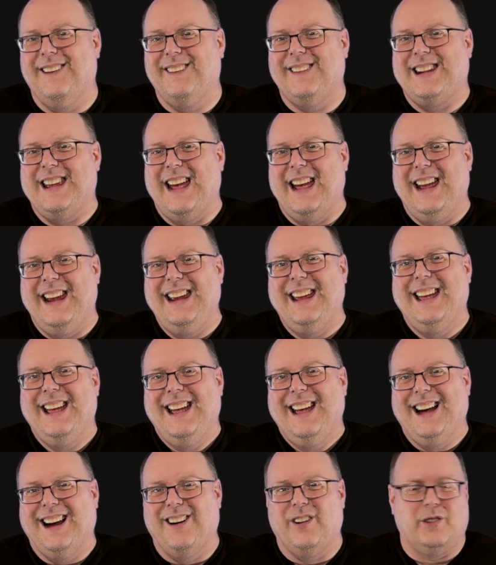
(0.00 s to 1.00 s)
okay,
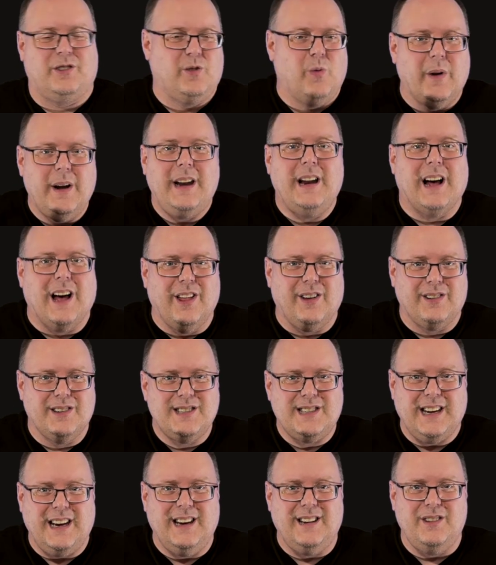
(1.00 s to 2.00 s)
or
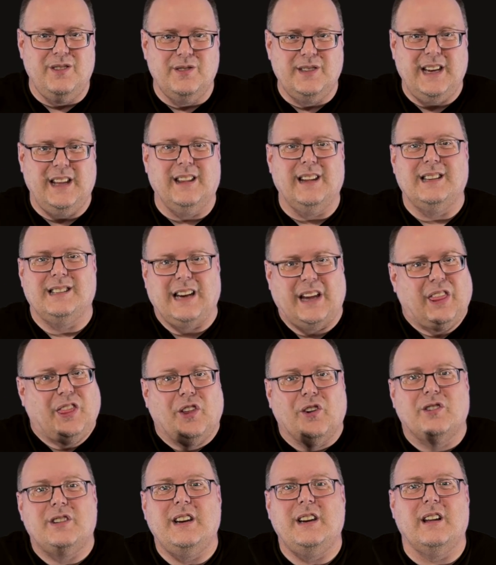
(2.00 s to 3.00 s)
$20 in New Zealand, it's like
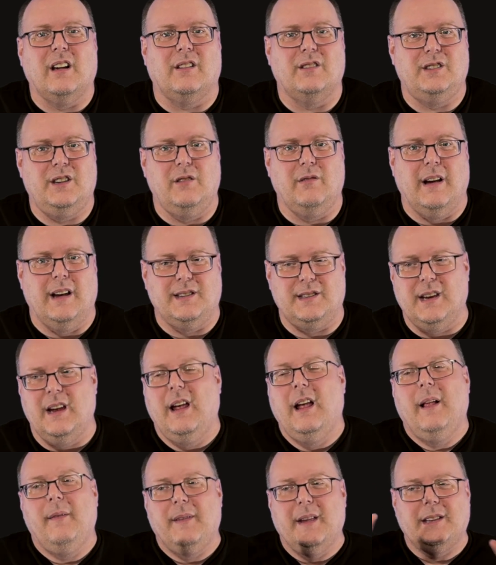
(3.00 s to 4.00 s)
$13 US.
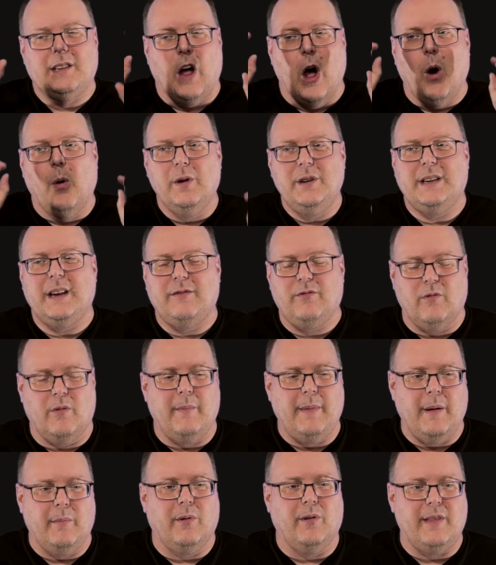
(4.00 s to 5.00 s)
That's always you have to
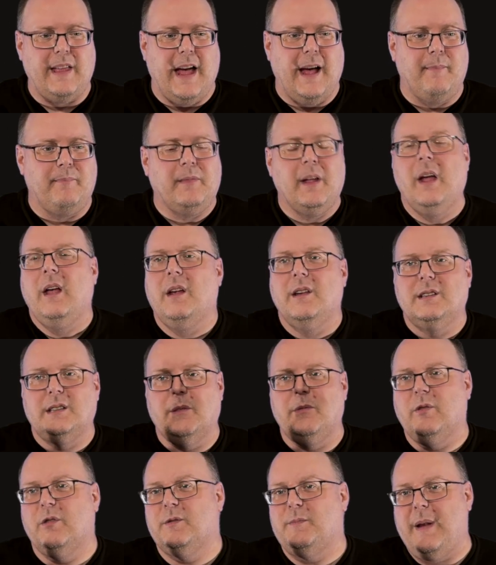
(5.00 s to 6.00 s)
remember that
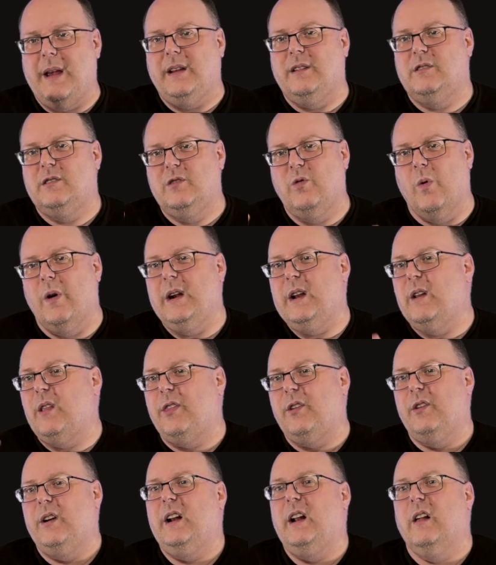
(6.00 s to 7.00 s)
something we're paying 20 to
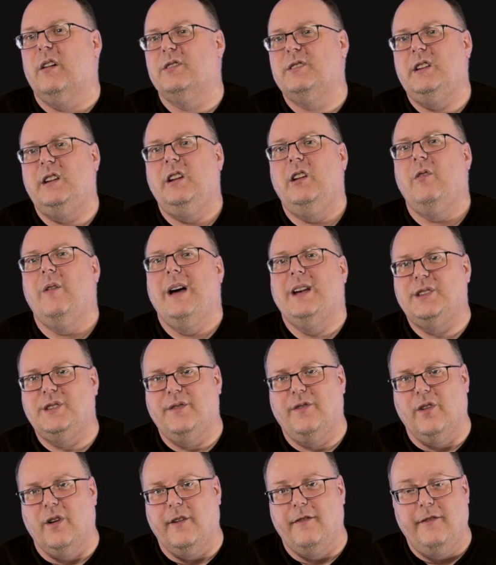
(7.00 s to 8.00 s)
$30 in US
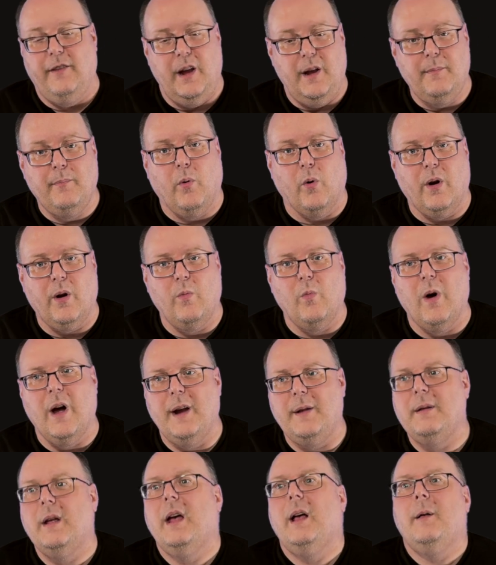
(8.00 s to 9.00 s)
for imported wine